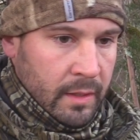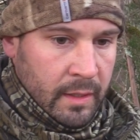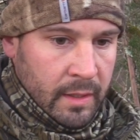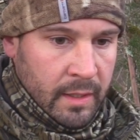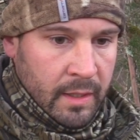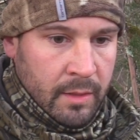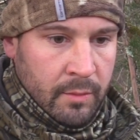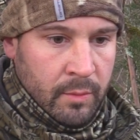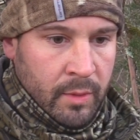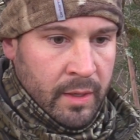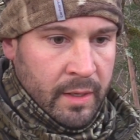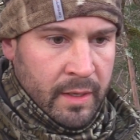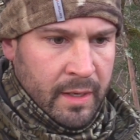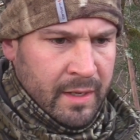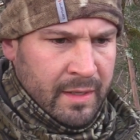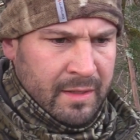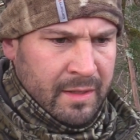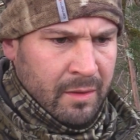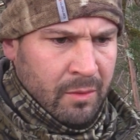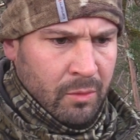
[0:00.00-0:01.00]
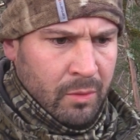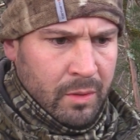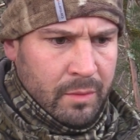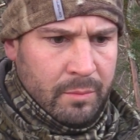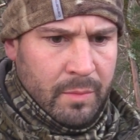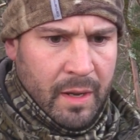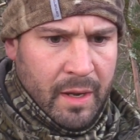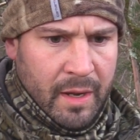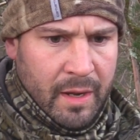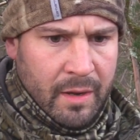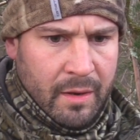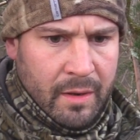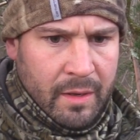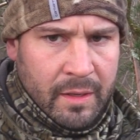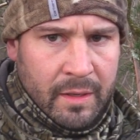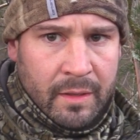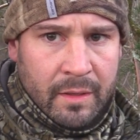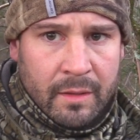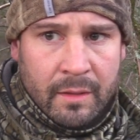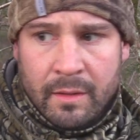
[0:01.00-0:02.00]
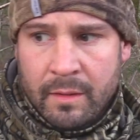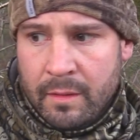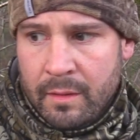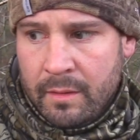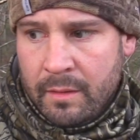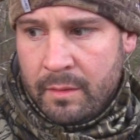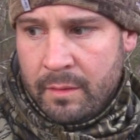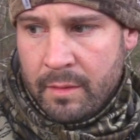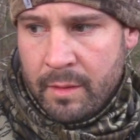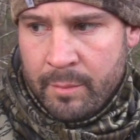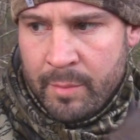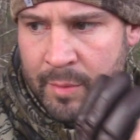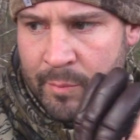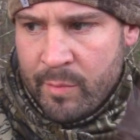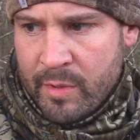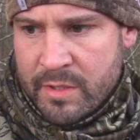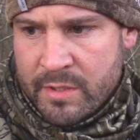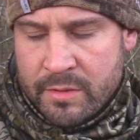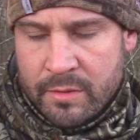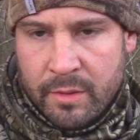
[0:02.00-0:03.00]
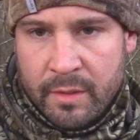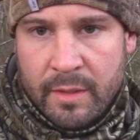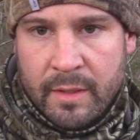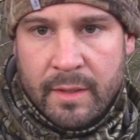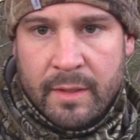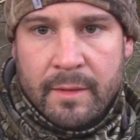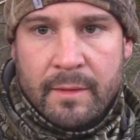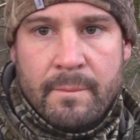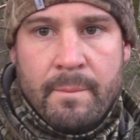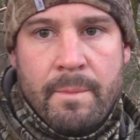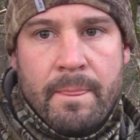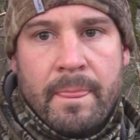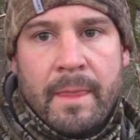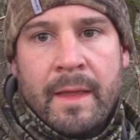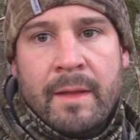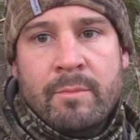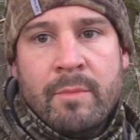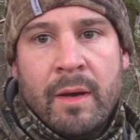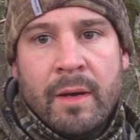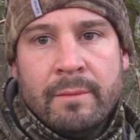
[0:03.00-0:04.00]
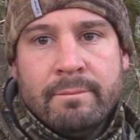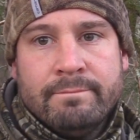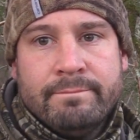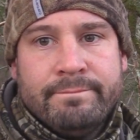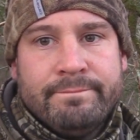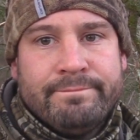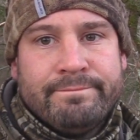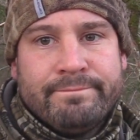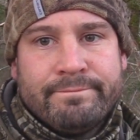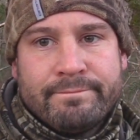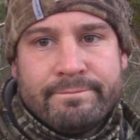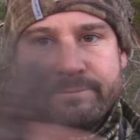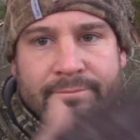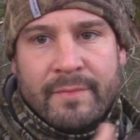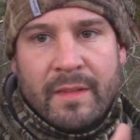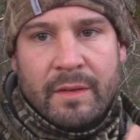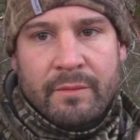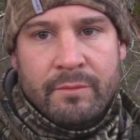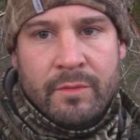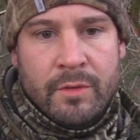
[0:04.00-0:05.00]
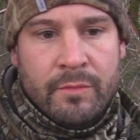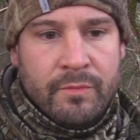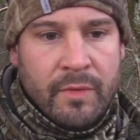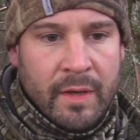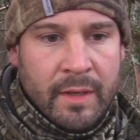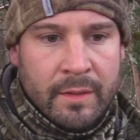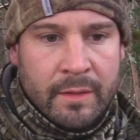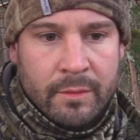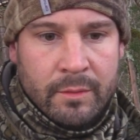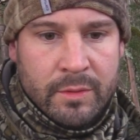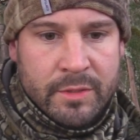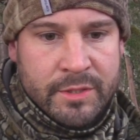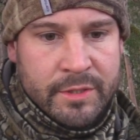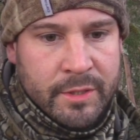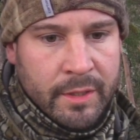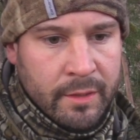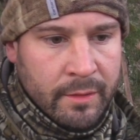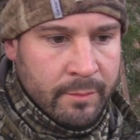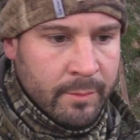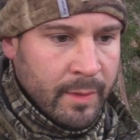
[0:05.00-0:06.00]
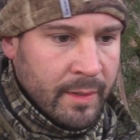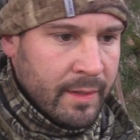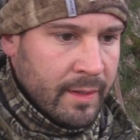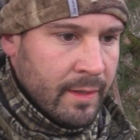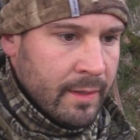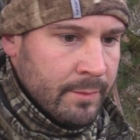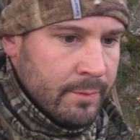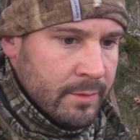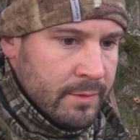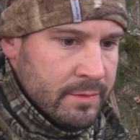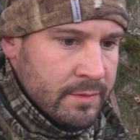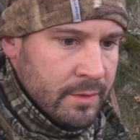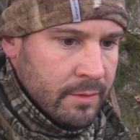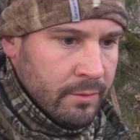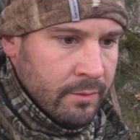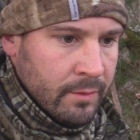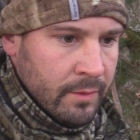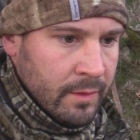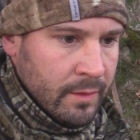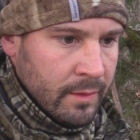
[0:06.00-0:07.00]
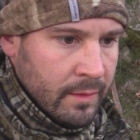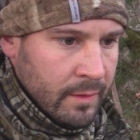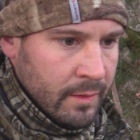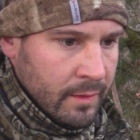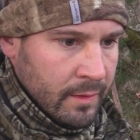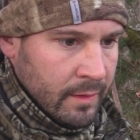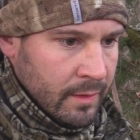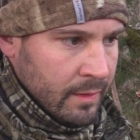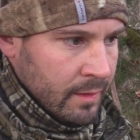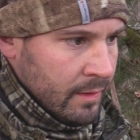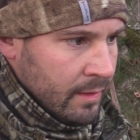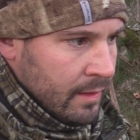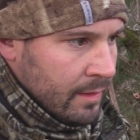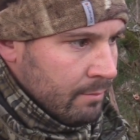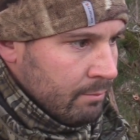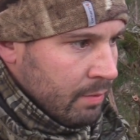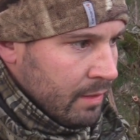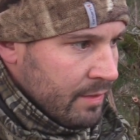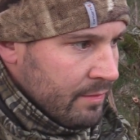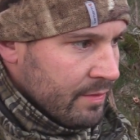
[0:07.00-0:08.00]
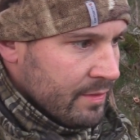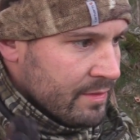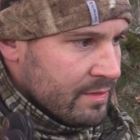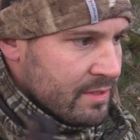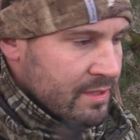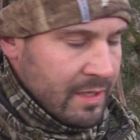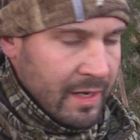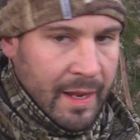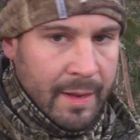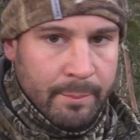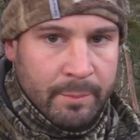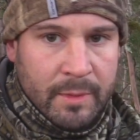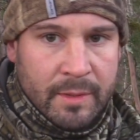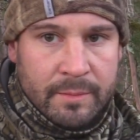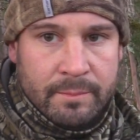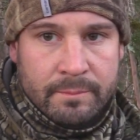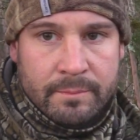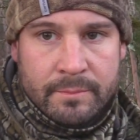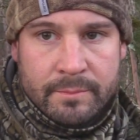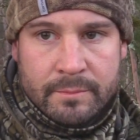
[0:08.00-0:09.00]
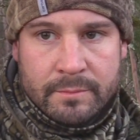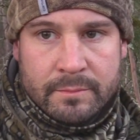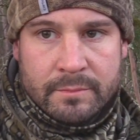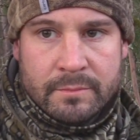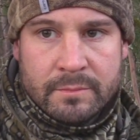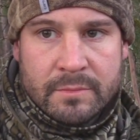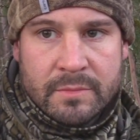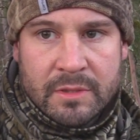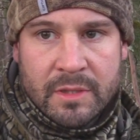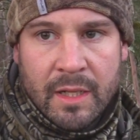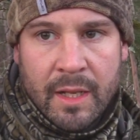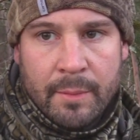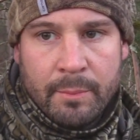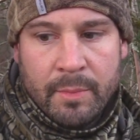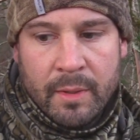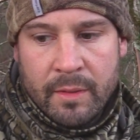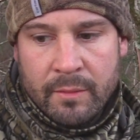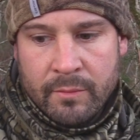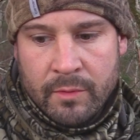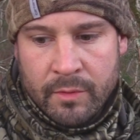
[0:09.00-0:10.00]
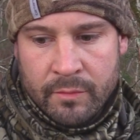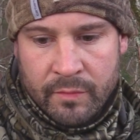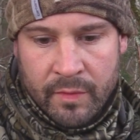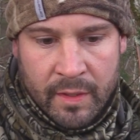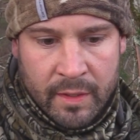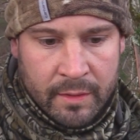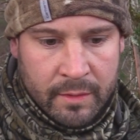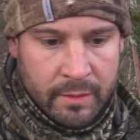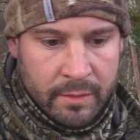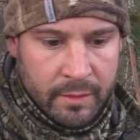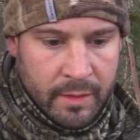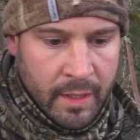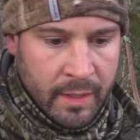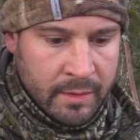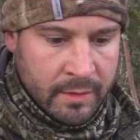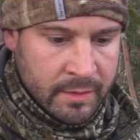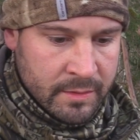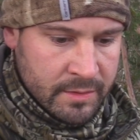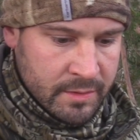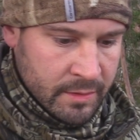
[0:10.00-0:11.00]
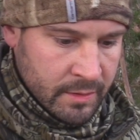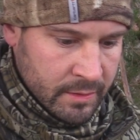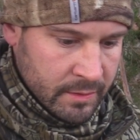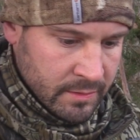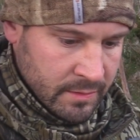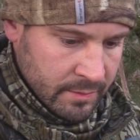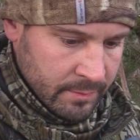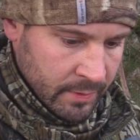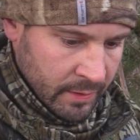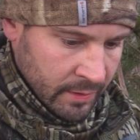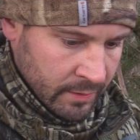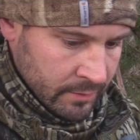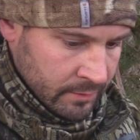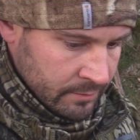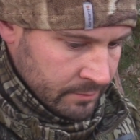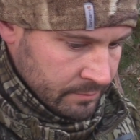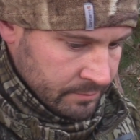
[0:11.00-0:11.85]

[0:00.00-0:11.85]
anyway, I thought, what my arrow hit? I mean, my string. And my viewfinder was shut on my camera, so I believe it slapped that viewfinder and knocked it shut somehow.